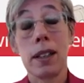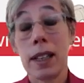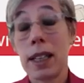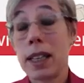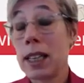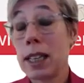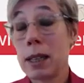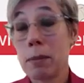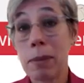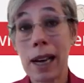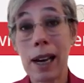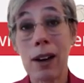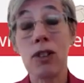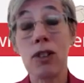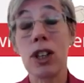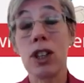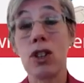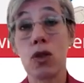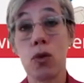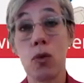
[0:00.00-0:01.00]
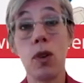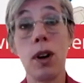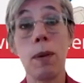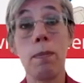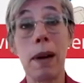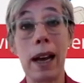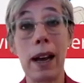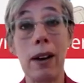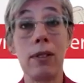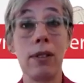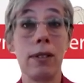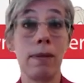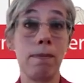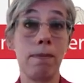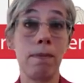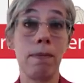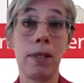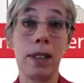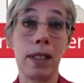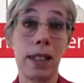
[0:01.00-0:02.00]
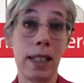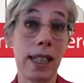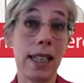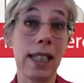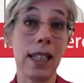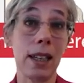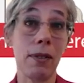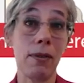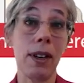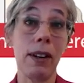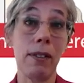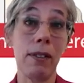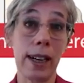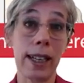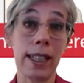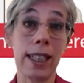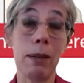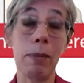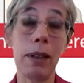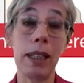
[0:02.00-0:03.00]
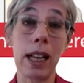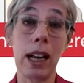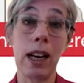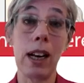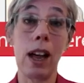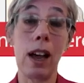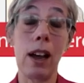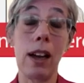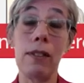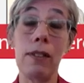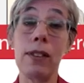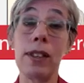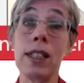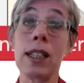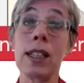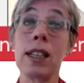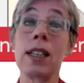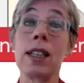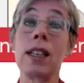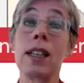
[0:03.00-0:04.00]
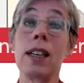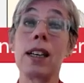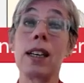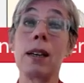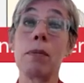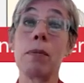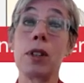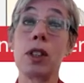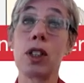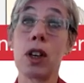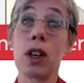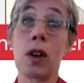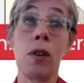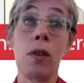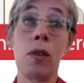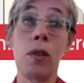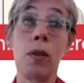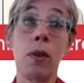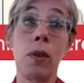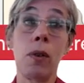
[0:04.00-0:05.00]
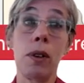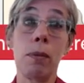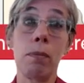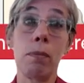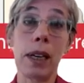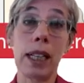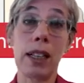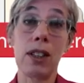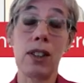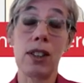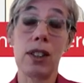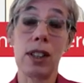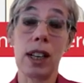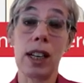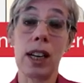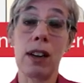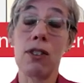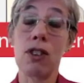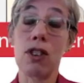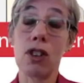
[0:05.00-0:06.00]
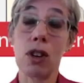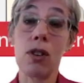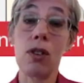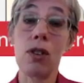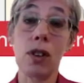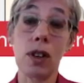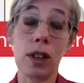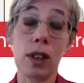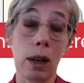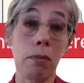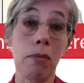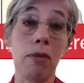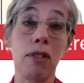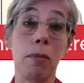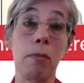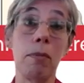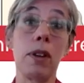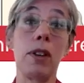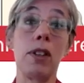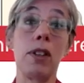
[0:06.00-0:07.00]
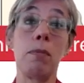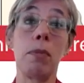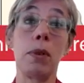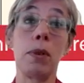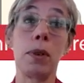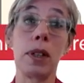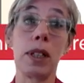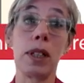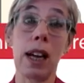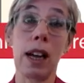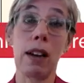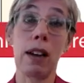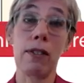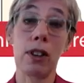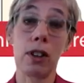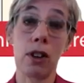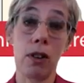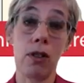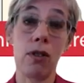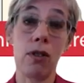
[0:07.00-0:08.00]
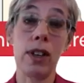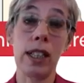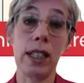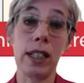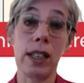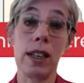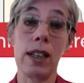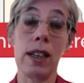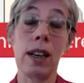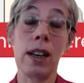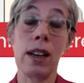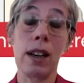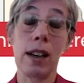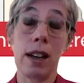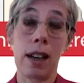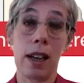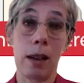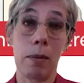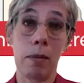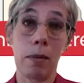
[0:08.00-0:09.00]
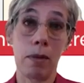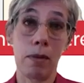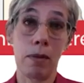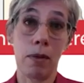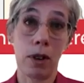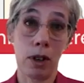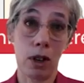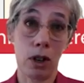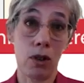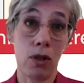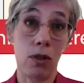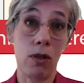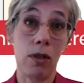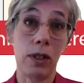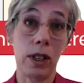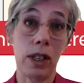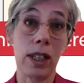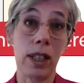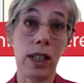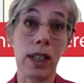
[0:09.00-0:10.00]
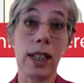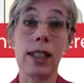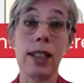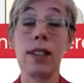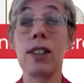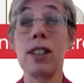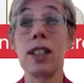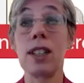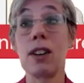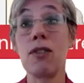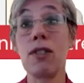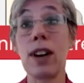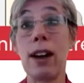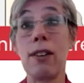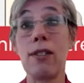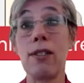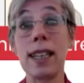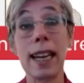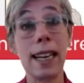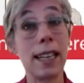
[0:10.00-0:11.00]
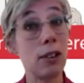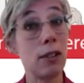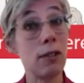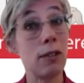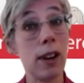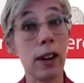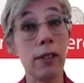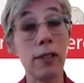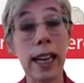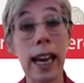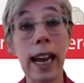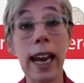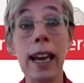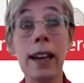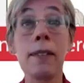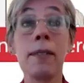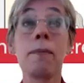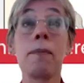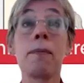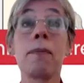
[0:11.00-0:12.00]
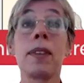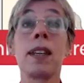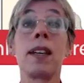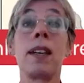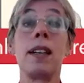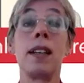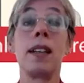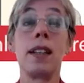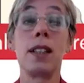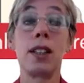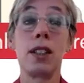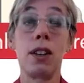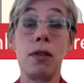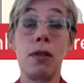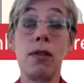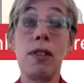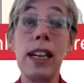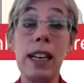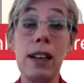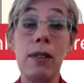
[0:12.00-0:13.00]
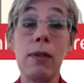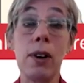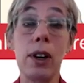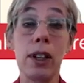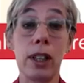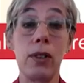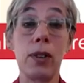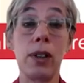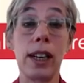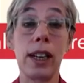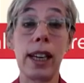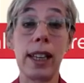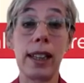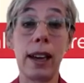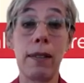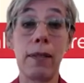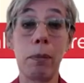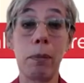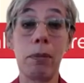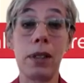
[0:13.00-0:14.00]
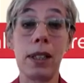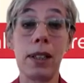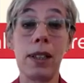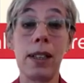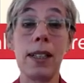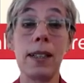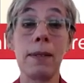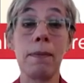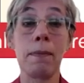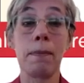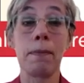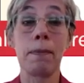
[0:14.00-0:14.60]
think about and talk about things that will affect them in their lives. So all the pictures that I've shown you come from those books. I've co-written one or two of the titles around end-of-life care. So really worth looking at their website.